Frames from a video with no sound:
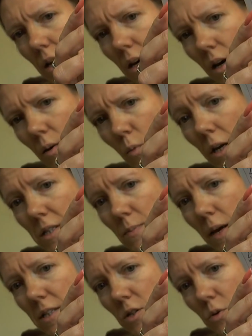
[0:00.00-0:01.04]
well, it's
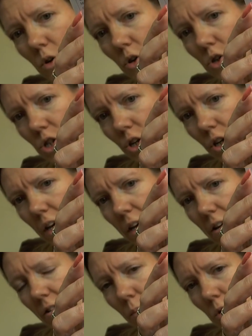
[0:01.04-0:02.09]
made into a cushion on
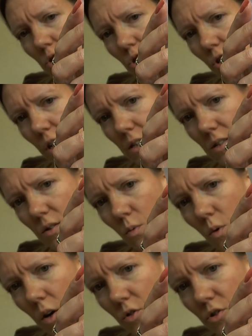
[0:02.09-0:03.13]
here. I'm not sure that's
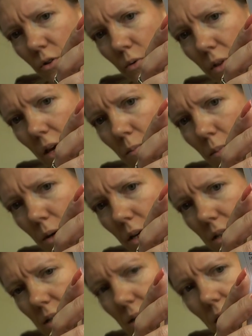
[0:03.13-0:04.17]
what I'll do with it, but
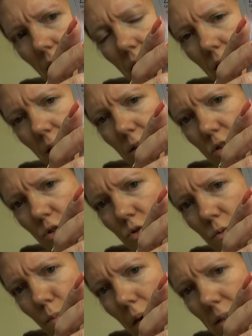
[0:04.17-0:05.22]
it's a
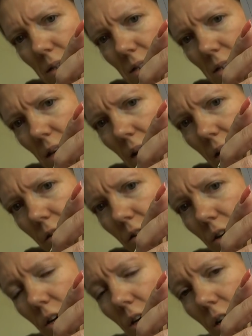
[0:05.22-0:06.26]
Susan Bates
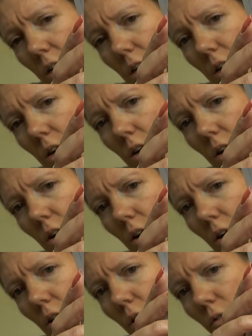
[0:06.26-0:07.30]
design
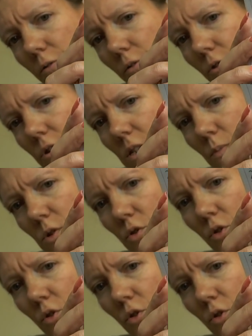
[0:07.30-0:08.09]
of Christmas